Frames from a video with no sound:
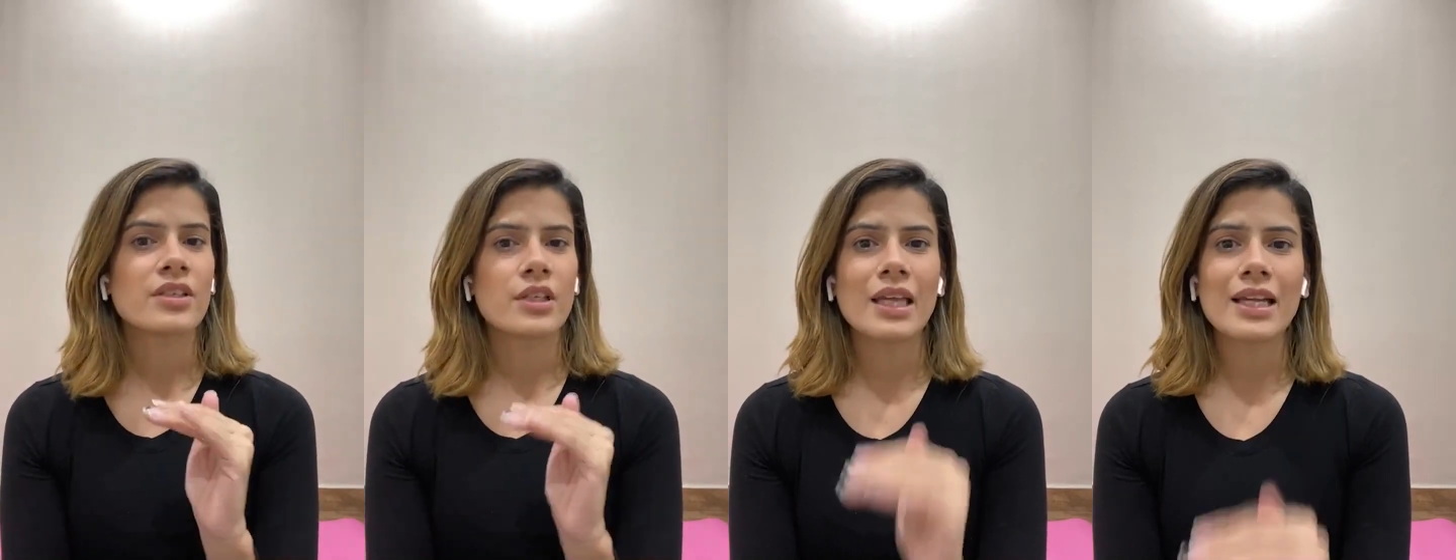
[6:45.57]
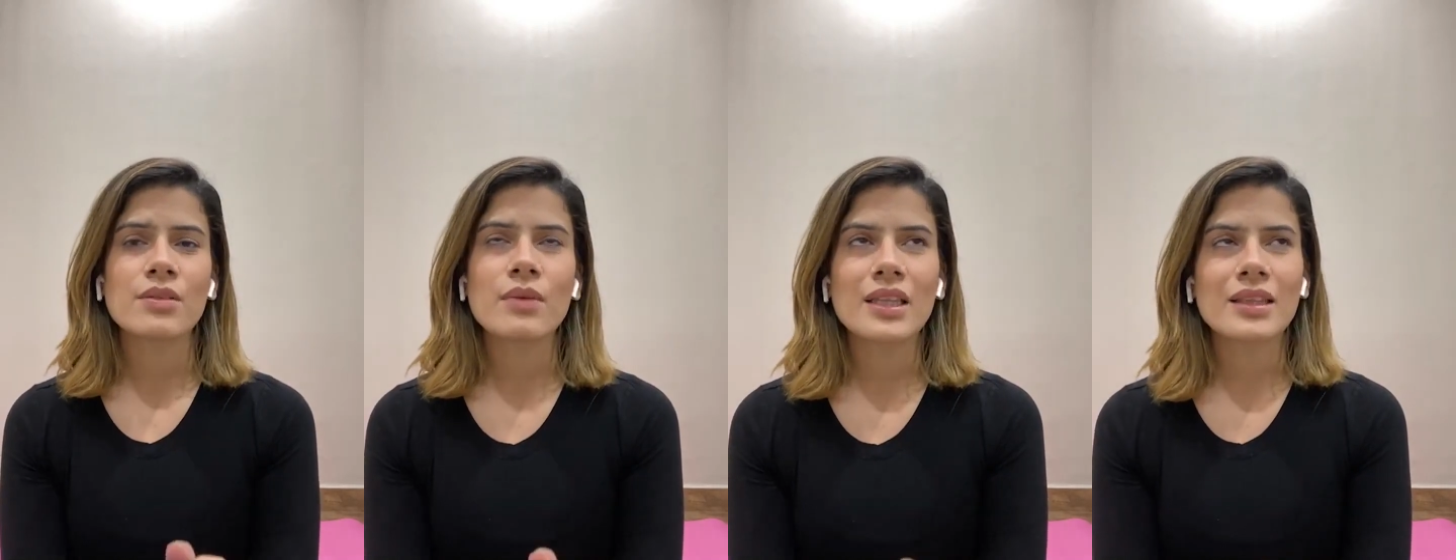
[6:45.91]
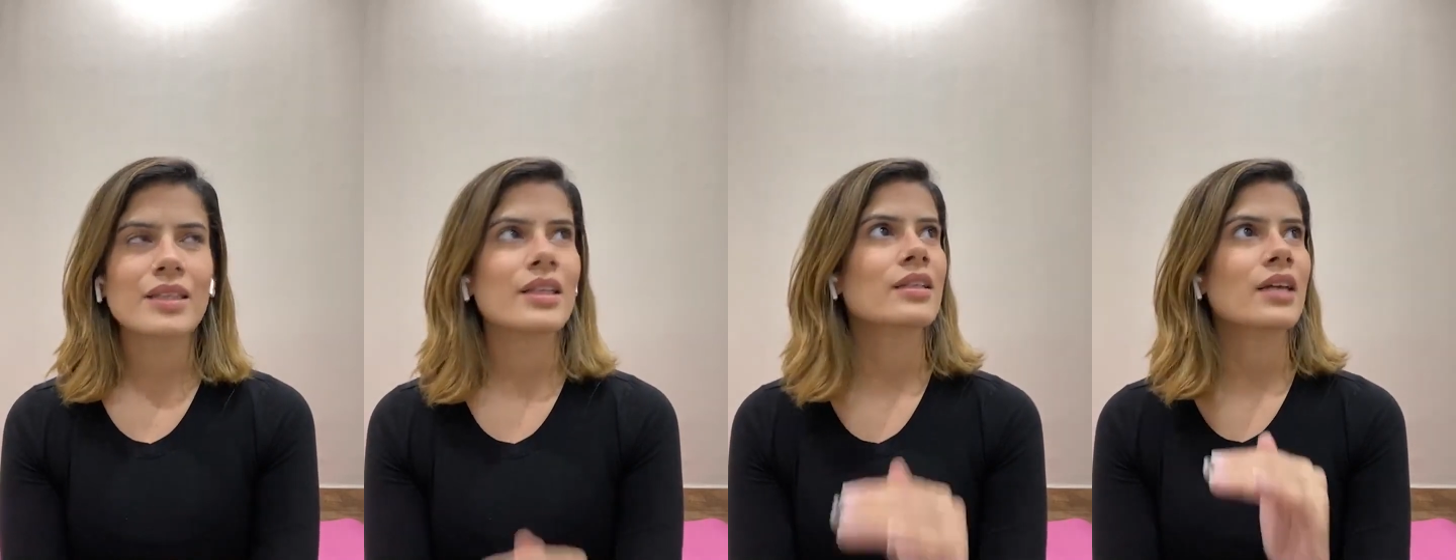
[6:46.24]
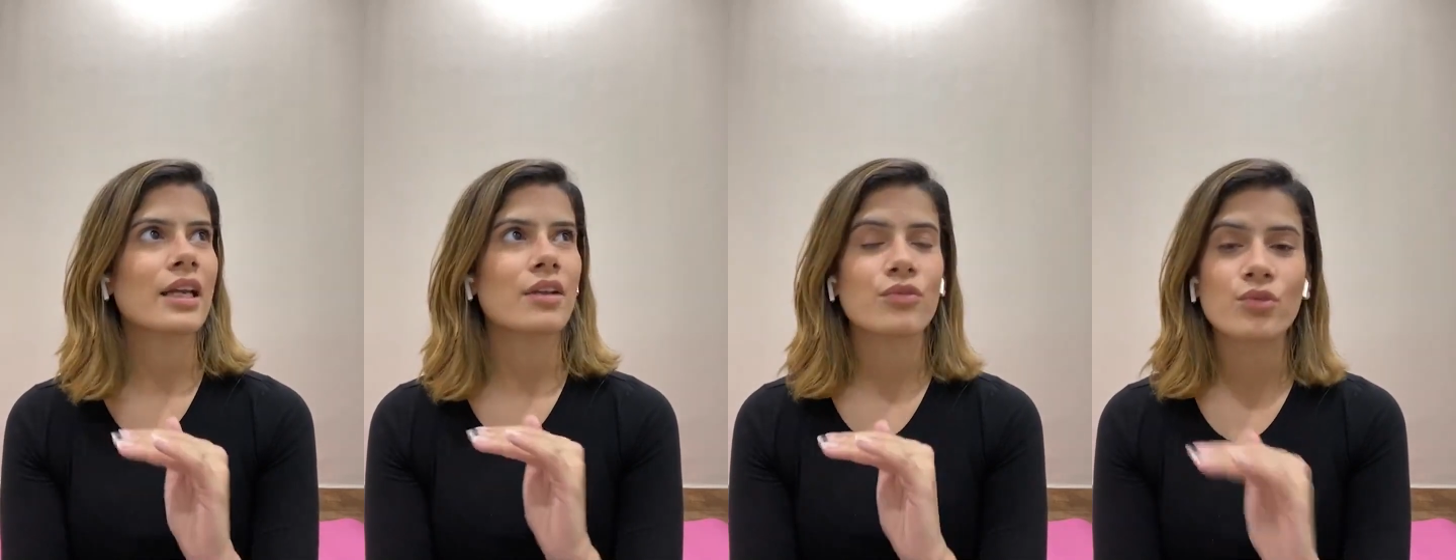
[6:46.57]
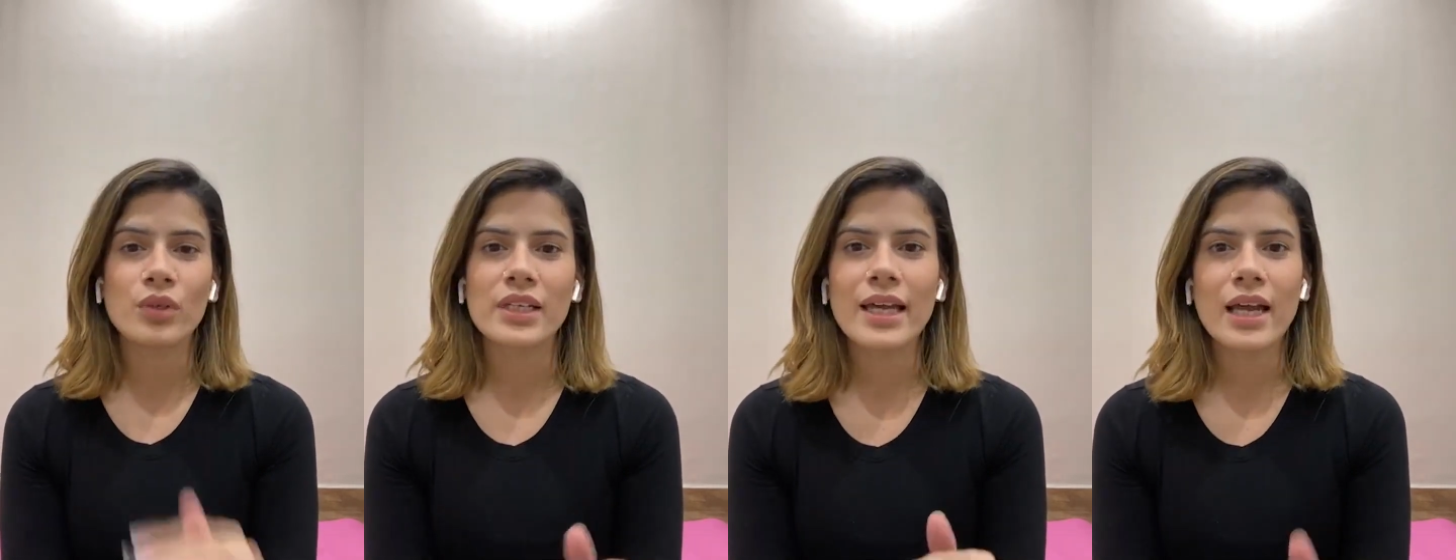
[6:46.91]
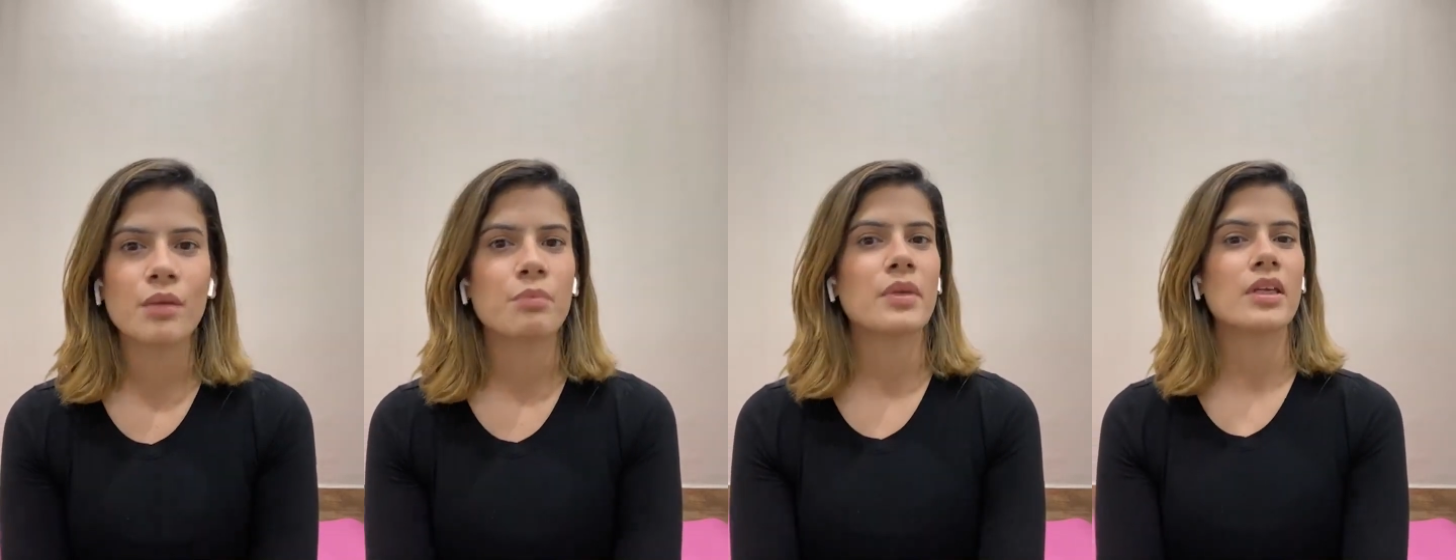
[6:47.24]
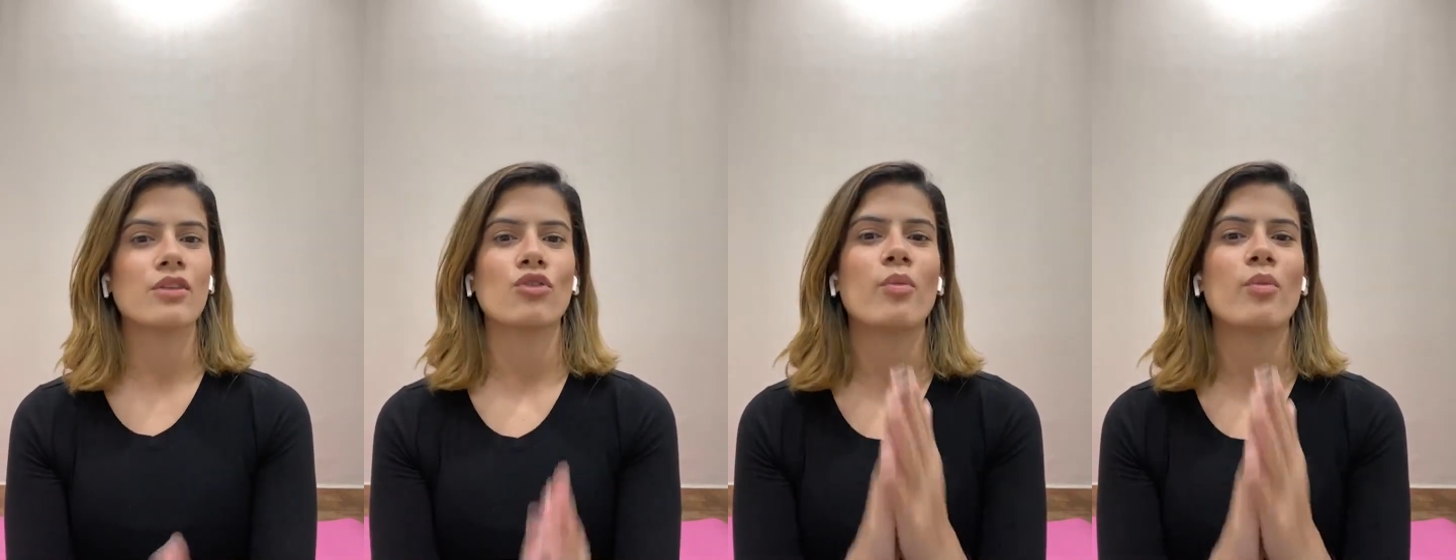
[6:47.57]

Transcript: So that's one thing that kind of really helped me.